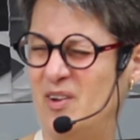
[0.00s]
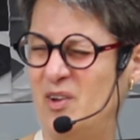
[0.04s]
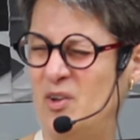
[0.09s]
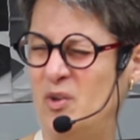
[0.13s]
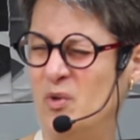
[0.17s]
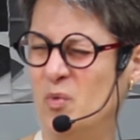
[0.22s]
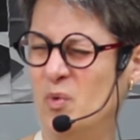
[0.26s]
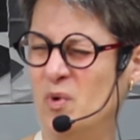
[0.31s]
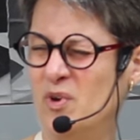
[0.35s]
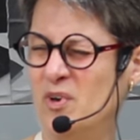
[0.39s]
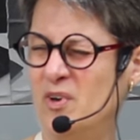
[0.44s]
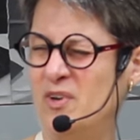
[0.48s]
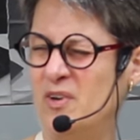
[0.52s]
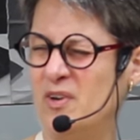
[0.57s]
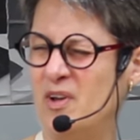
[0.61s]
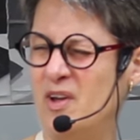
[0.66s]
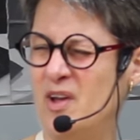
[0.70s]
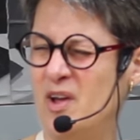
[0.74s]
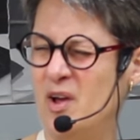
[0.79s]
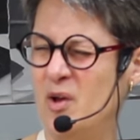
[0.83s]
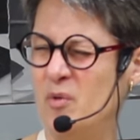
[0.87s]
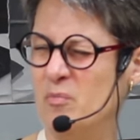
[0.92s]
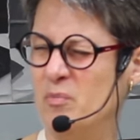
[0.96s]
you want
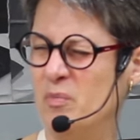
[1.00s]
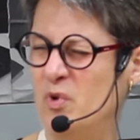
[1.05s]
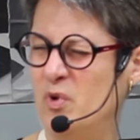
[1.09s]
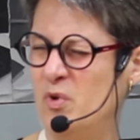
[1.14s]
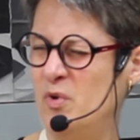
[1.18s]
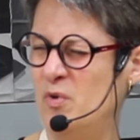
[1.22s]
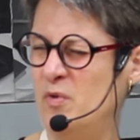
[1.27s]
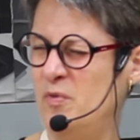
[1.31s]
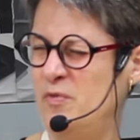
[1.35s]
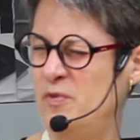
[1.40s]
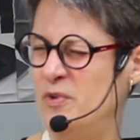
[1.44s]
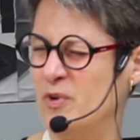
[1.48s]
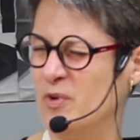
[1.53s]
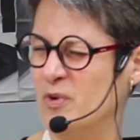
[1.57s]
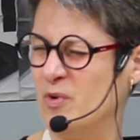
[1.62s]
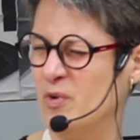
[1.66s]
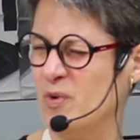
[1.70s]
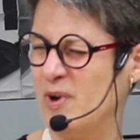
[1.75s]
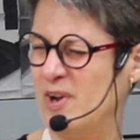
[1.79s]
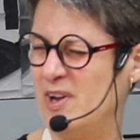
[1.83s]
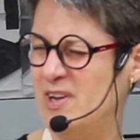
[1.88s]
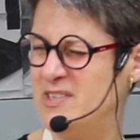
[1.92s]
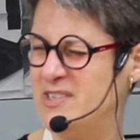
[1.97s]
to move your
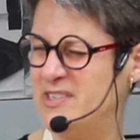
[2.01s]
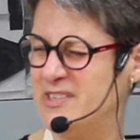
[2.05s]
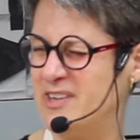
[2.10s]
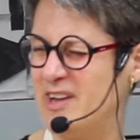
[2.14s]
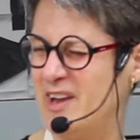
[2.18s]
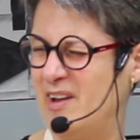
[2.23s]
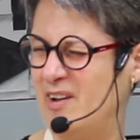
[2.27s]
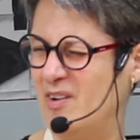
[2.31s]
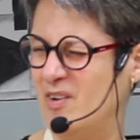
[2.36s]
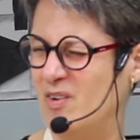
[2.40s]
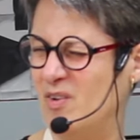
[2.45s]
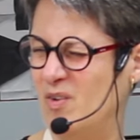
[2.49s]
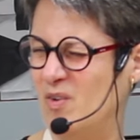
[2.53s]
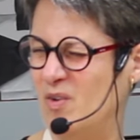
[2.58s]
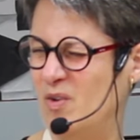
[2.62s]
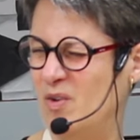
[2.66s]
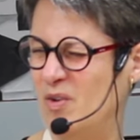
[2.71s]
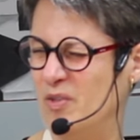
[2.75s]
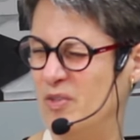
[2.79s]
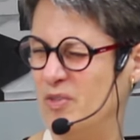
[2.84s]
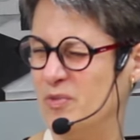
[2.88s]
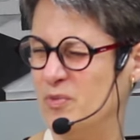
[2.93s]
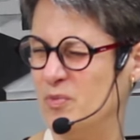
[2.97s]
grayscale
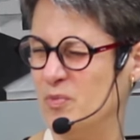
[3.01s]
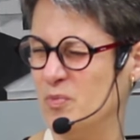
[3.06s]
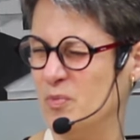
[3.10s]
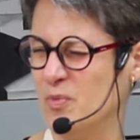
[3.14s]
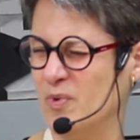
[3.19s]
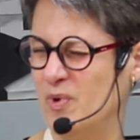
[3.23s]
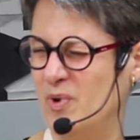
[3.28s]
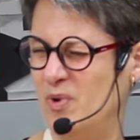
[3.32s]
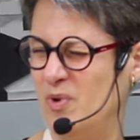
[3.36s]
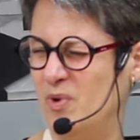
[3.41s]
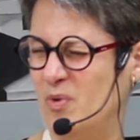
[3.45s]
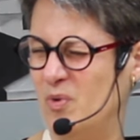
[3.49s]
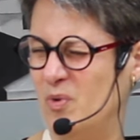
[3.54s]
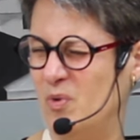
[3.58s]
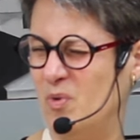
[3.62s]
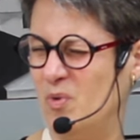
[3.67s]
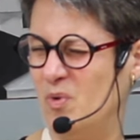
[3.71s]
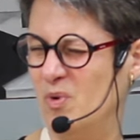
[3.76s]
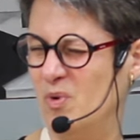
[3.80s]
through